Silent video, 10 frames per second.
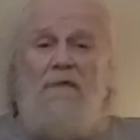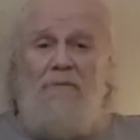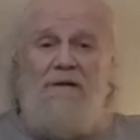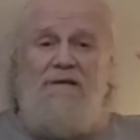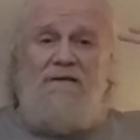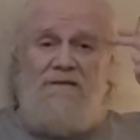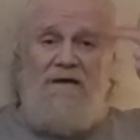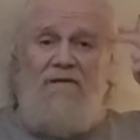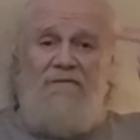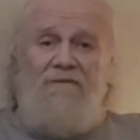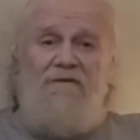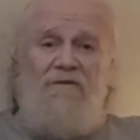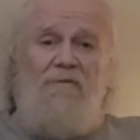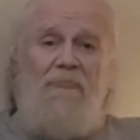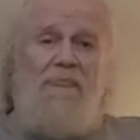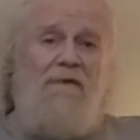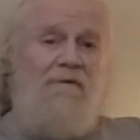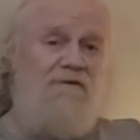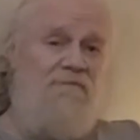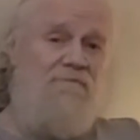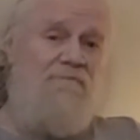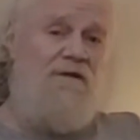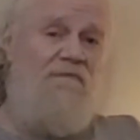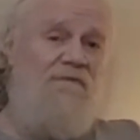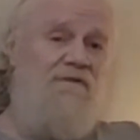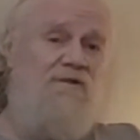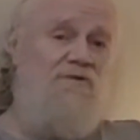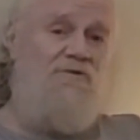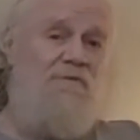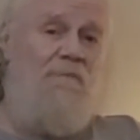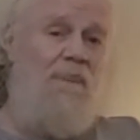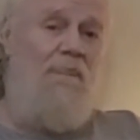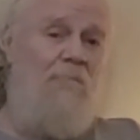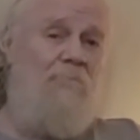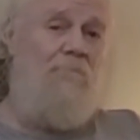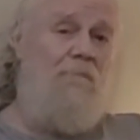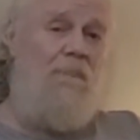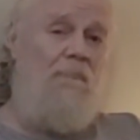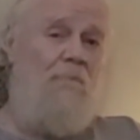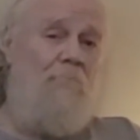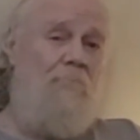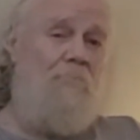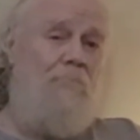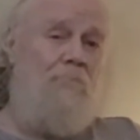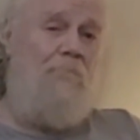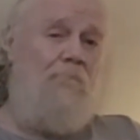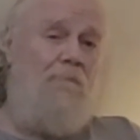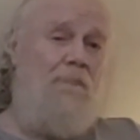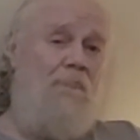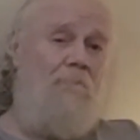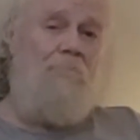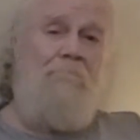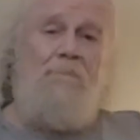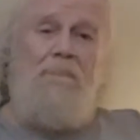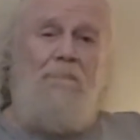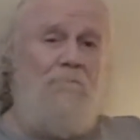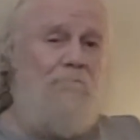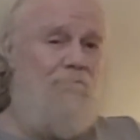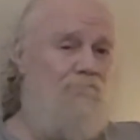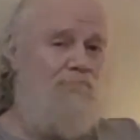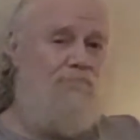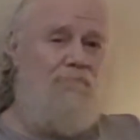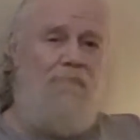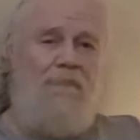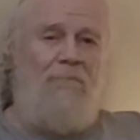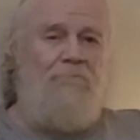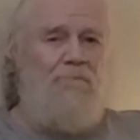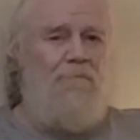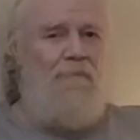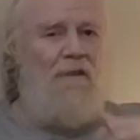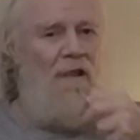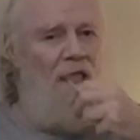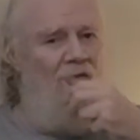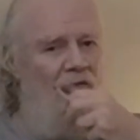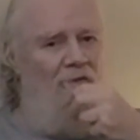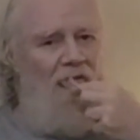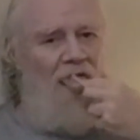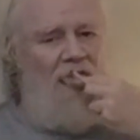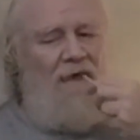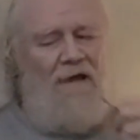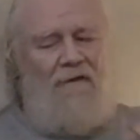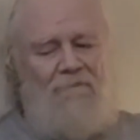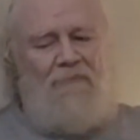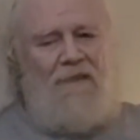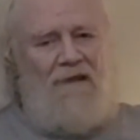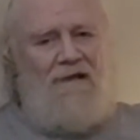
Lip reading: But he does have, you know, some tough issues. What's the problem? There's no places for the mentally ill right now because Reagan shut down all the programs for the